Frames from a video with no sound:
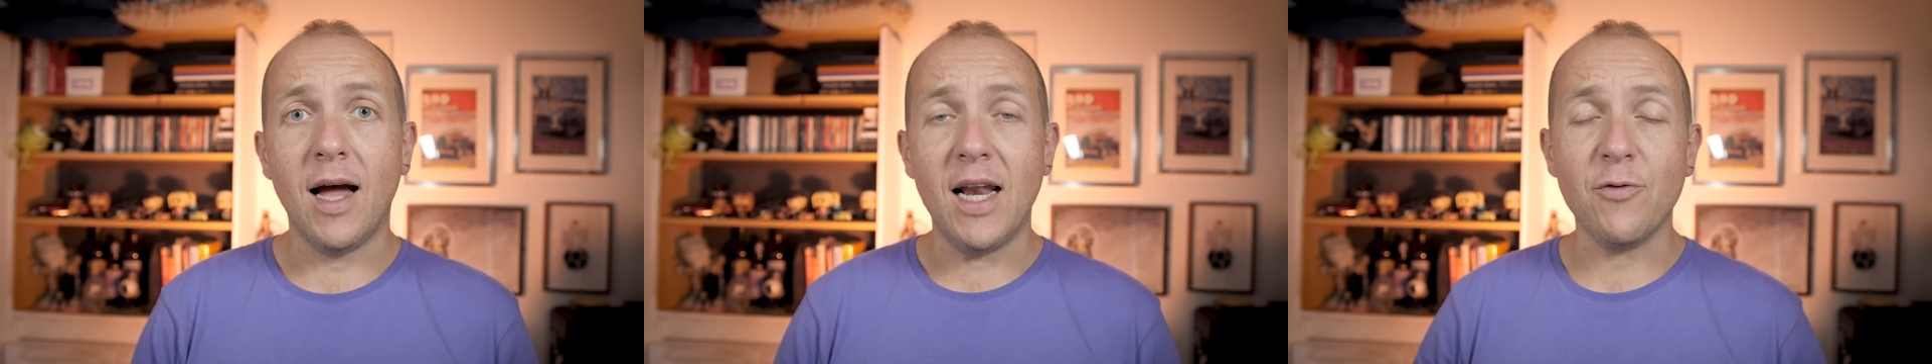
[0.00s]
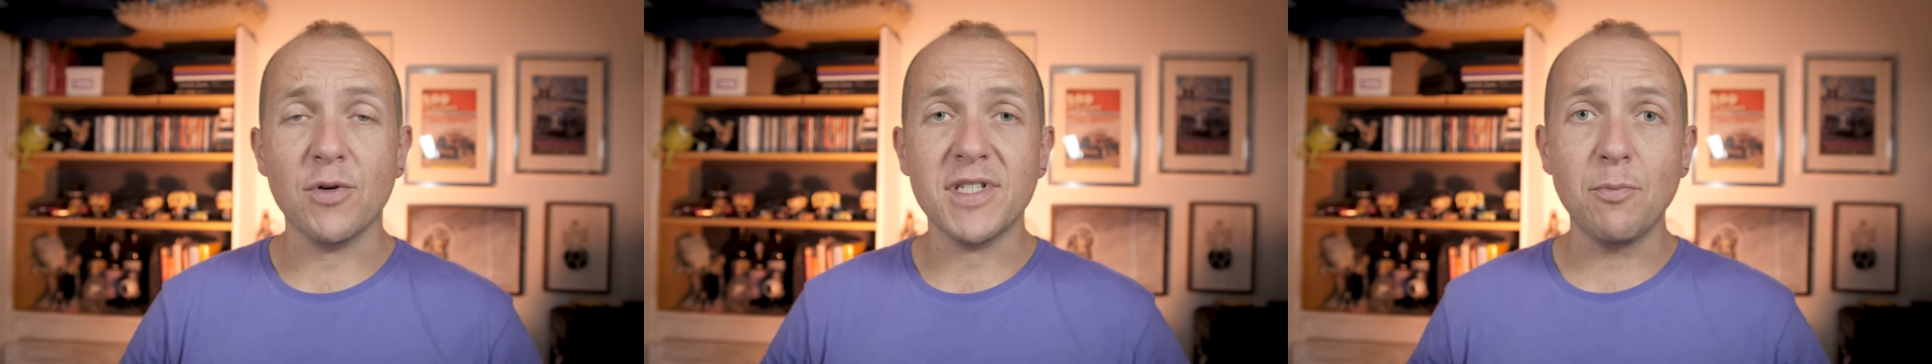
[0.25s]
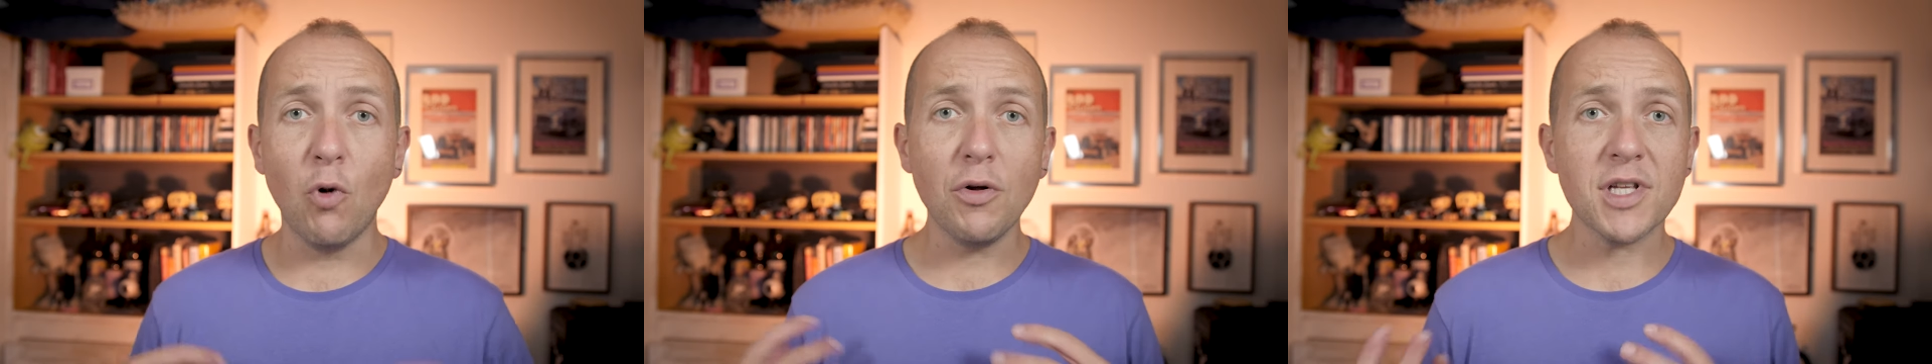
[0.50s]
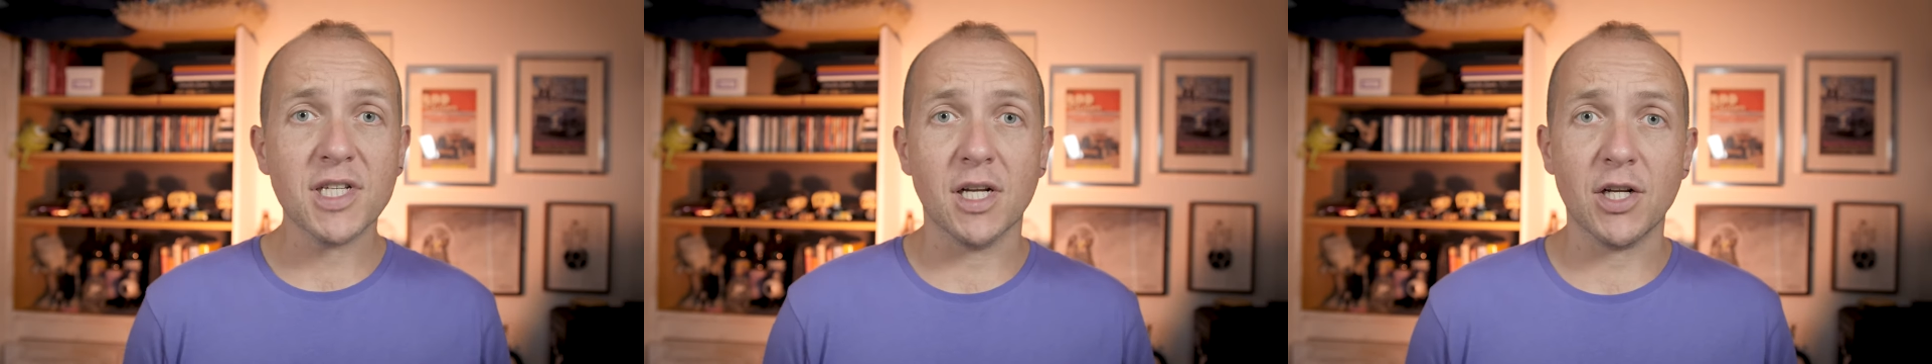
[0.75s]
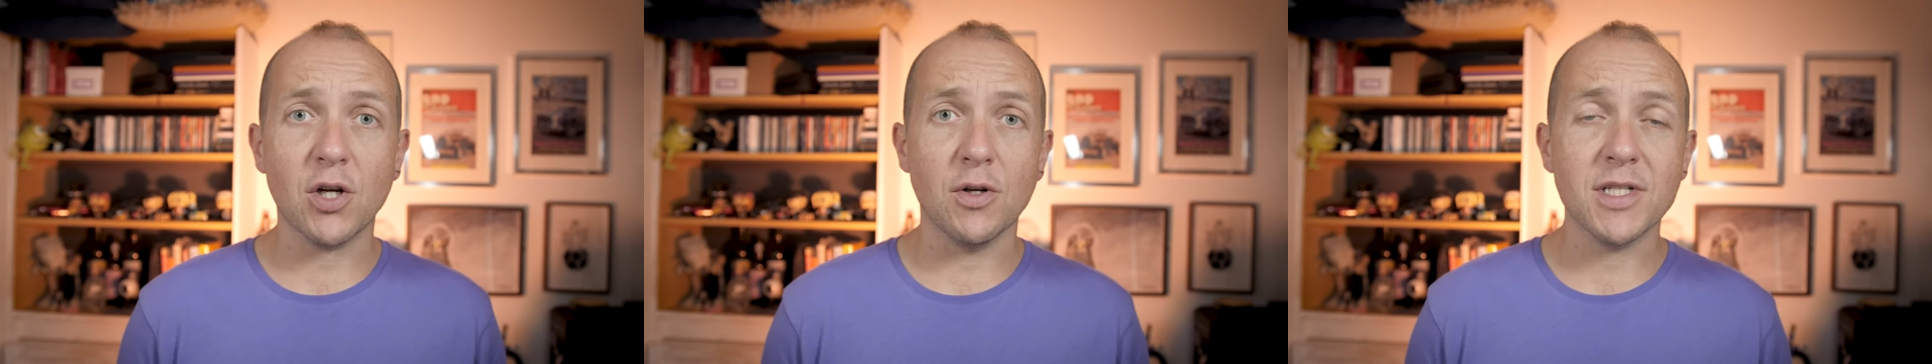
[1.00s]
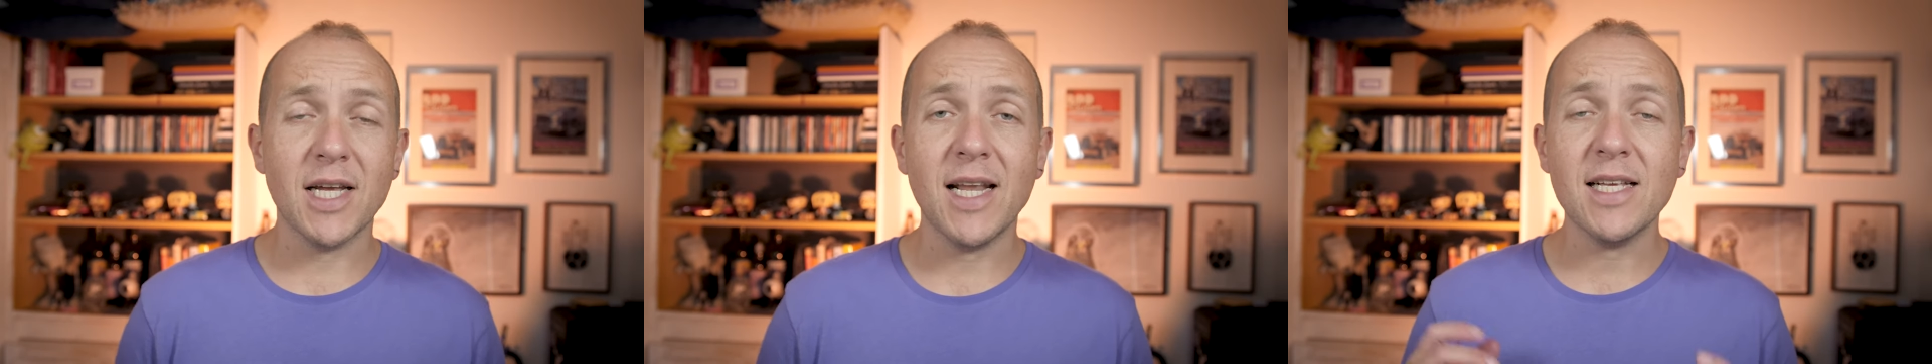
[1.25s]
If you want to see more of this kind of
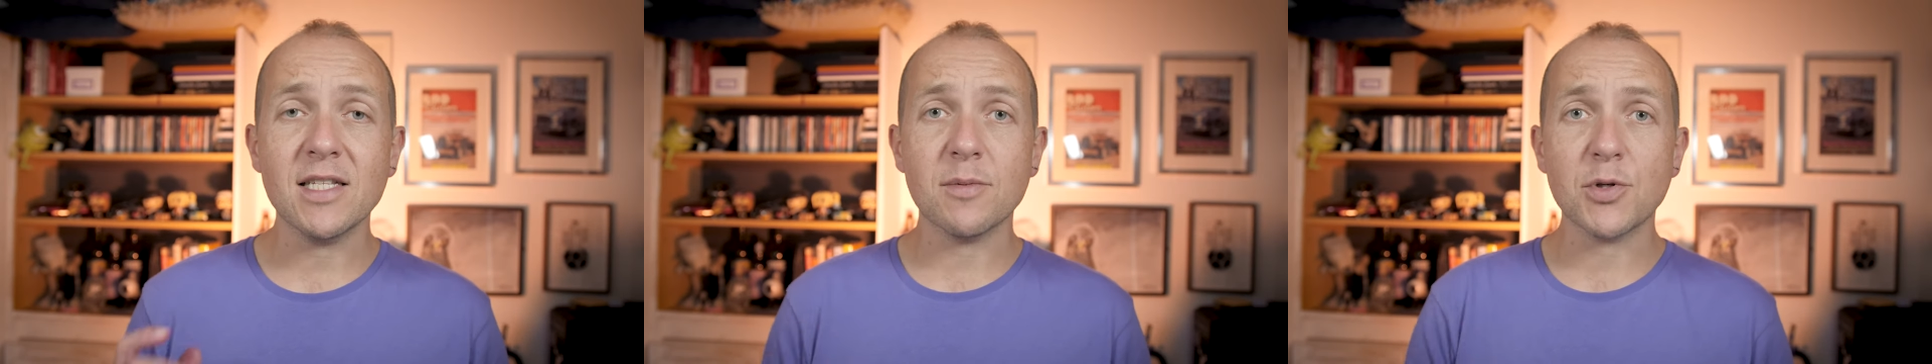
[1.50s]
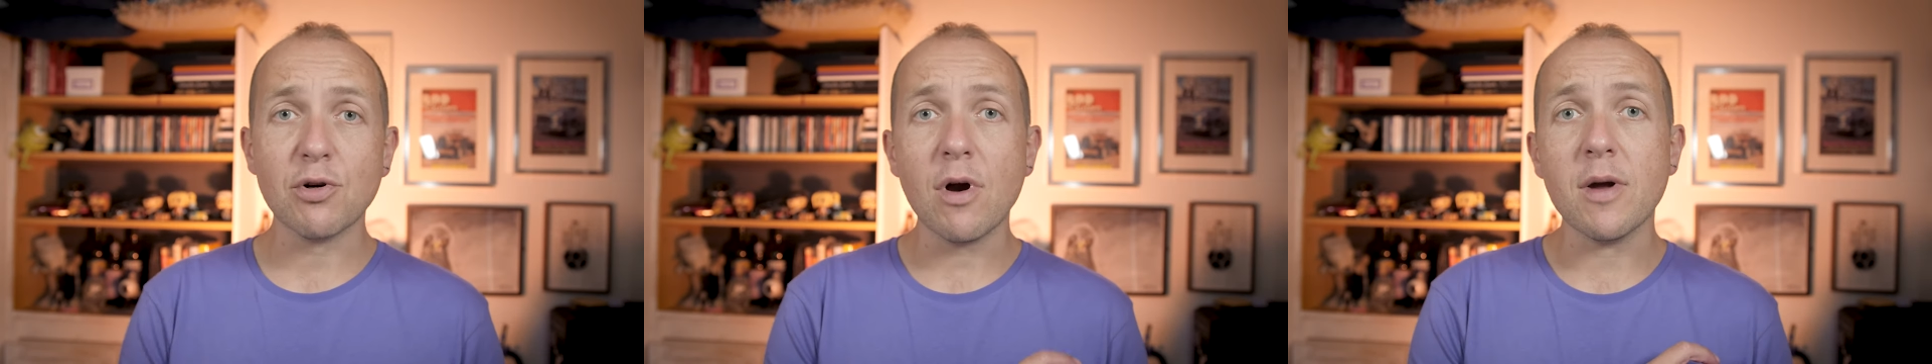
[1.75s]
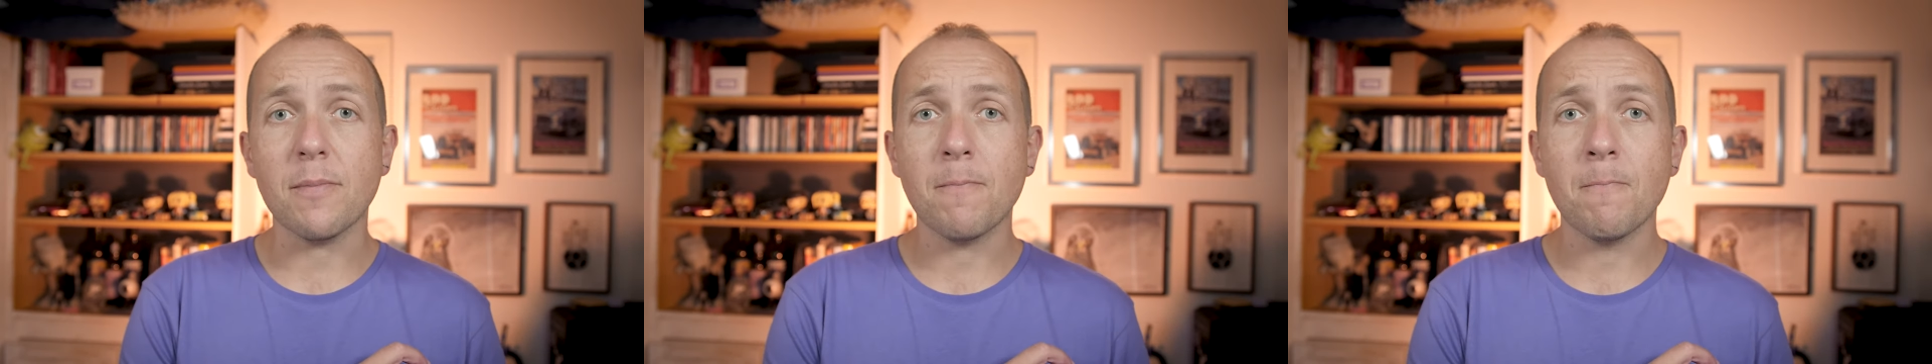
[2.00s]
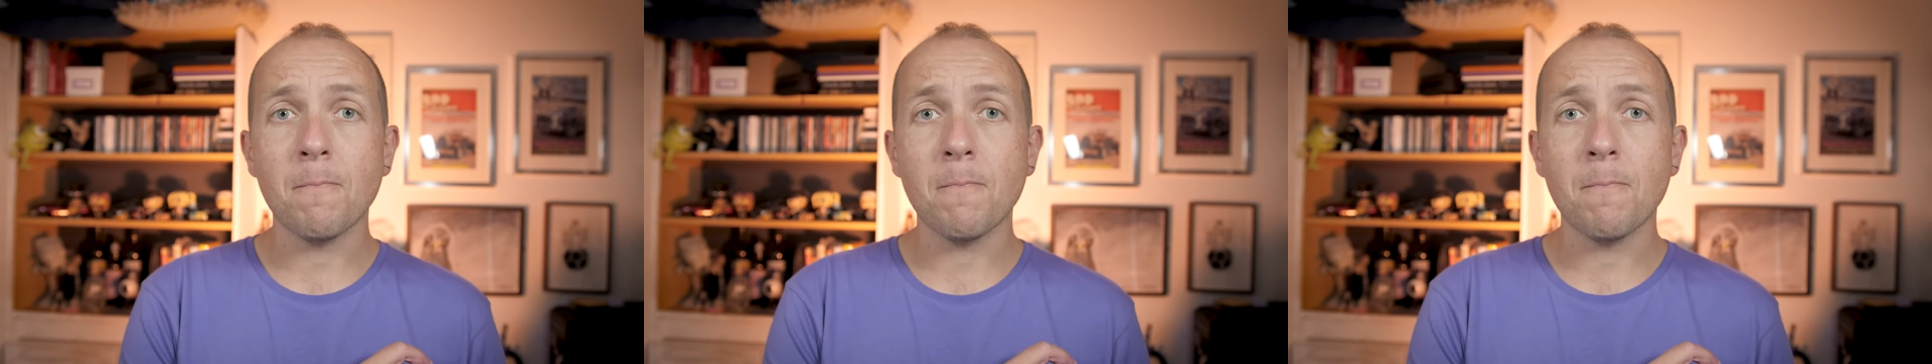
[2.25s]
content, hit subscribe.